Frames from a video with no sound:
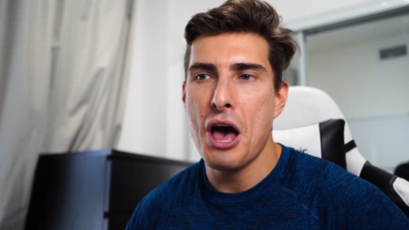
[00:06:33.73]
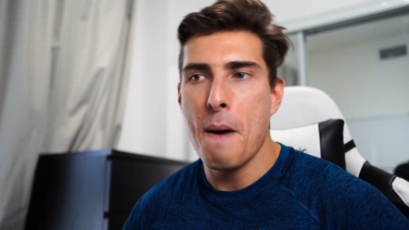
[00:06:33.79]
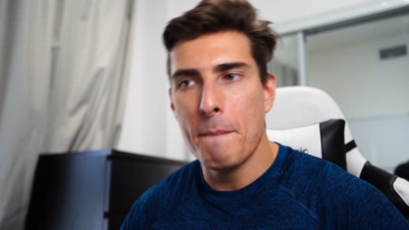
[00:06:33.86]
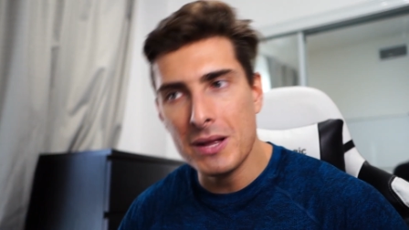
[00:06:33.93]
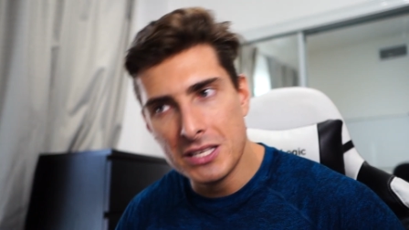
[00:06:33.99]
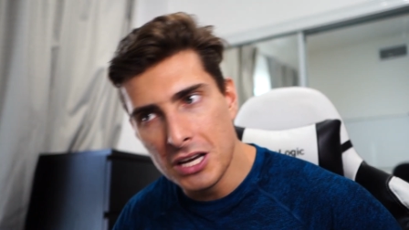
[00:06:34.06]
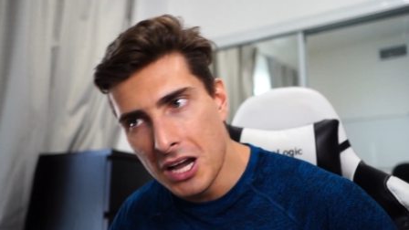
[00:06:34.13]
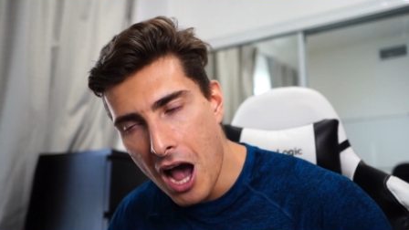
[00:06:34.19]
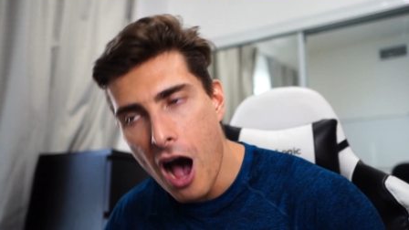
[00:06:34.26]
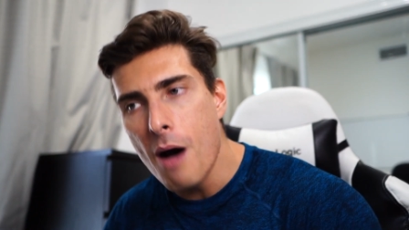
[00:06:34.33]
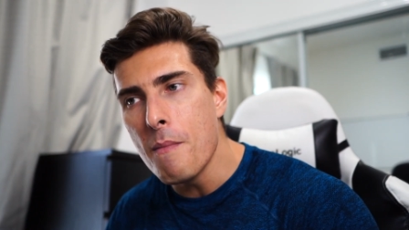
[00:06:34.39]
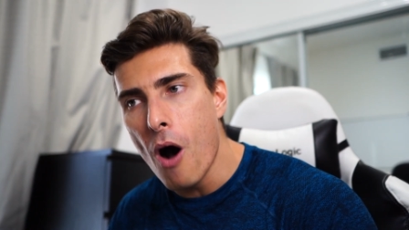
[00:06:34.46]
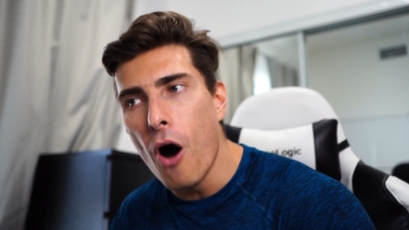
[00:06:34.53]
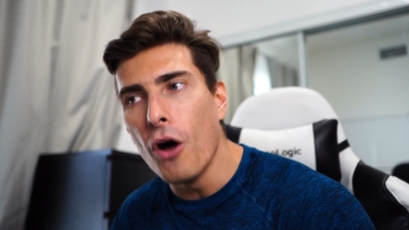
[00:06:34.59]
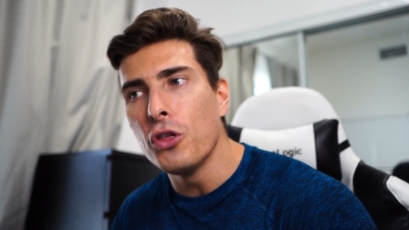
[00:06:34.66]
But to
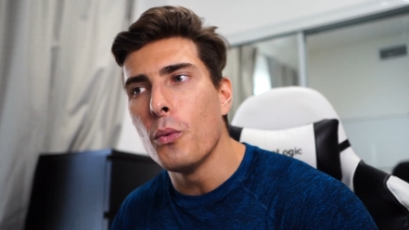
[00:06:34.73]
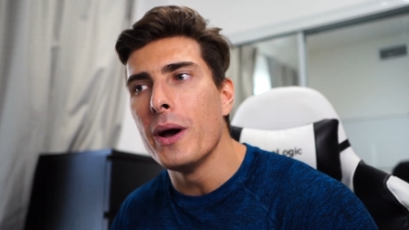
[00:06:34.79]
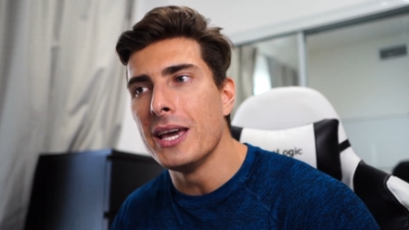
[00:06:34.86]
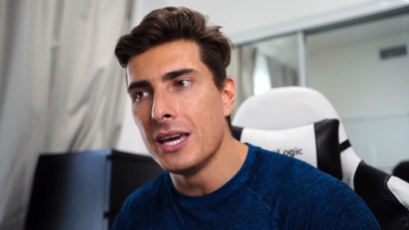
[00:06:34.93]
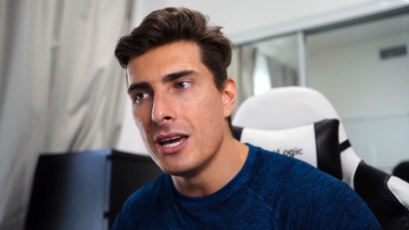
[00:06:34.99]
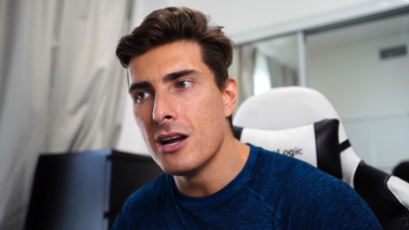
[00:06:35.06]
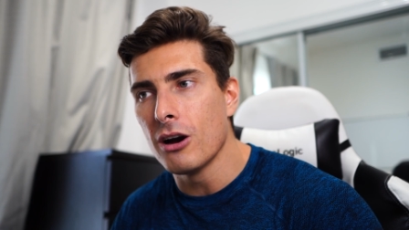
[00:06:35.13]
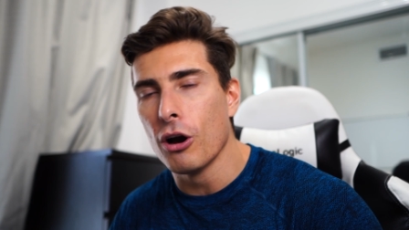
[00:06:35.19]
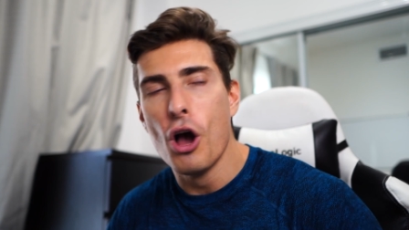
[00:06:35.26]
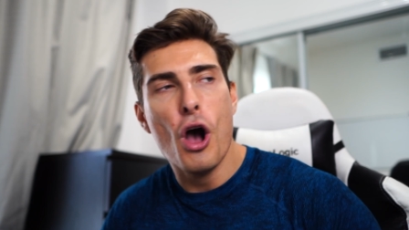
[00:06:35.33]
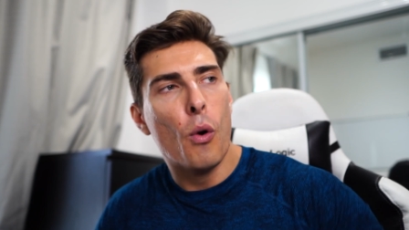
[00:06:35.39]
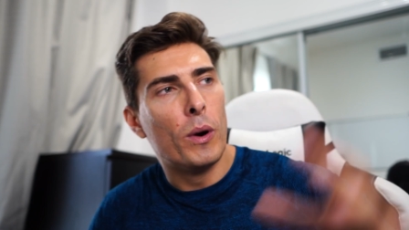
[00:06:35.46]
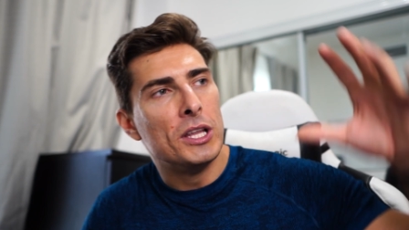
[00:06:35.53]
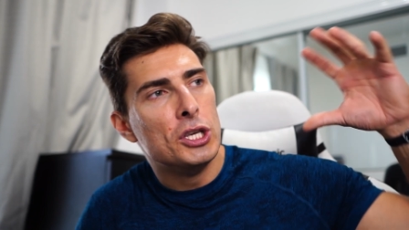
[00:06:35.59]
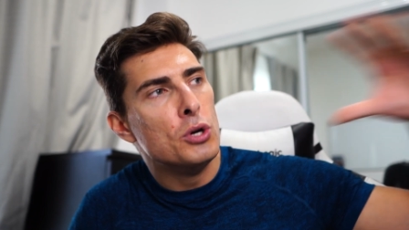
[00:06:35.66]
come all the way here,
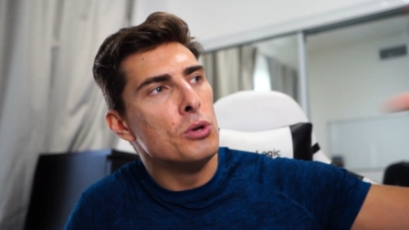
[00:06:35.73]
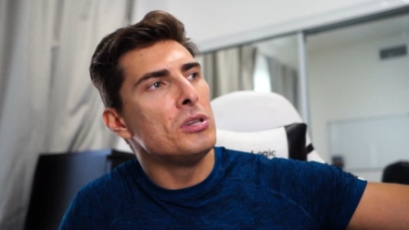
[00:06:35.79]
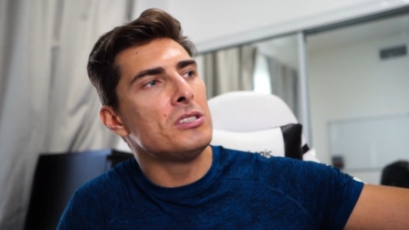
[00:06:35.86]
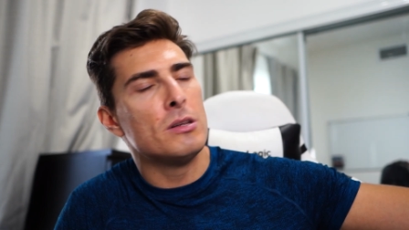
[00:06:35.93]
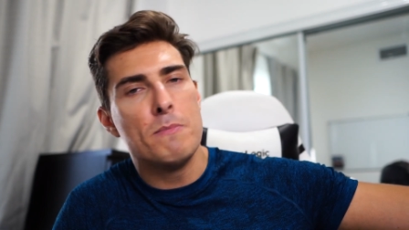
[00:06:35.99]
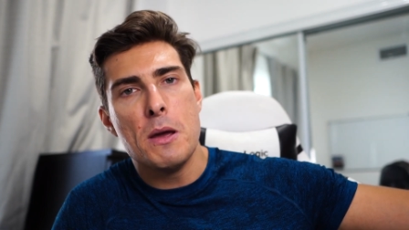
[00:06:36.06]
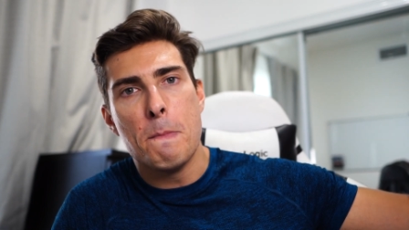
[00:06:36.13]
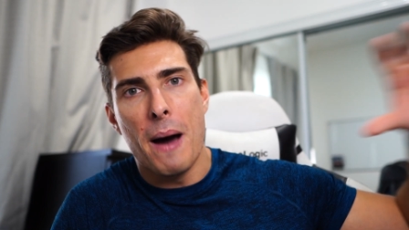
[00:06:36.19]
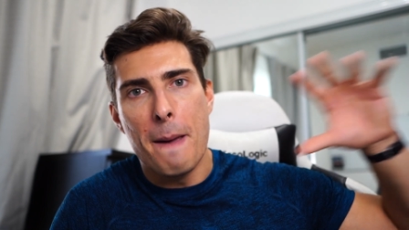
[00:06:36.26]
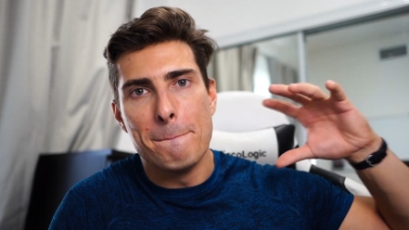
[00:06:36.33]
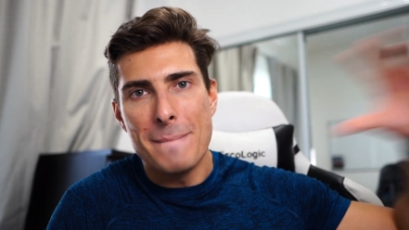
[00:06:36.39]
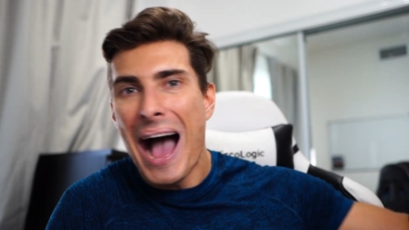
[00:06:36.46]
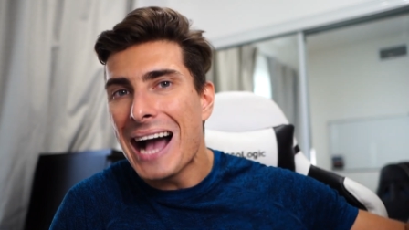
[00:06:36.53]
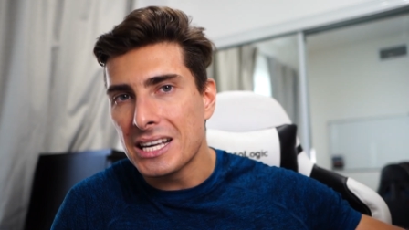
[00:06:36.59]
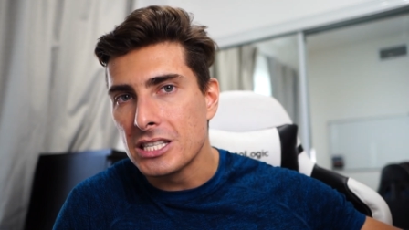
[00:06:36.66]
what used to be my
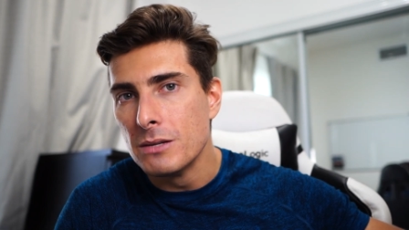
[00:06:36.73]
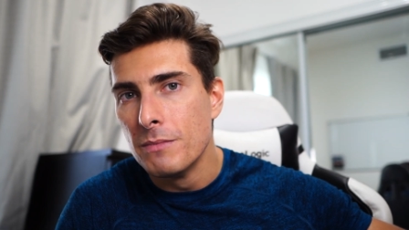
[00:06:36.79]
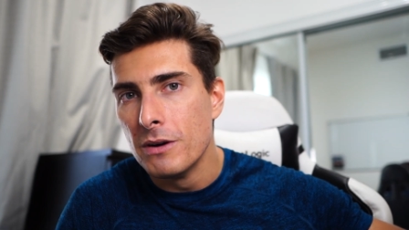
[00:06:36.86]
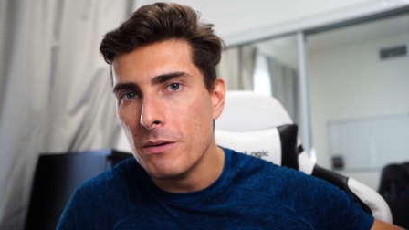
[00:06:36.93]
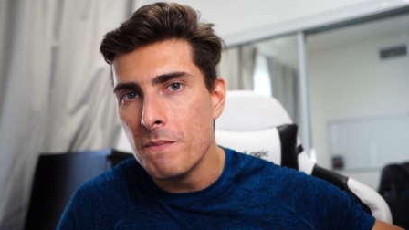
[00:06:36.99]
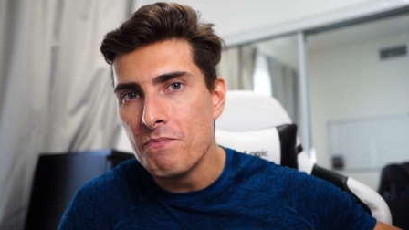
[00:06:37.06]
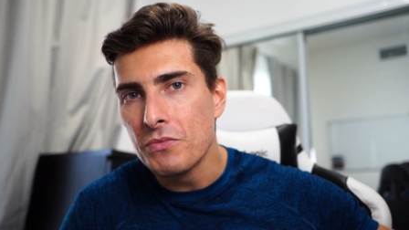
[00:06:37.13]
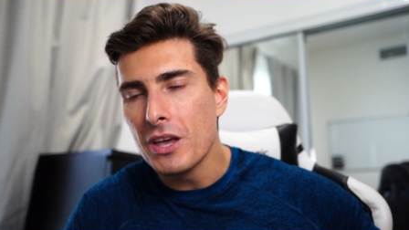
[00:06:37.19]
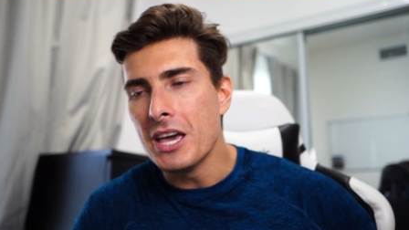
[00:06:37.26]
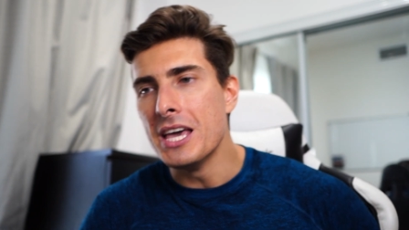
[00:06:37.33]
maximum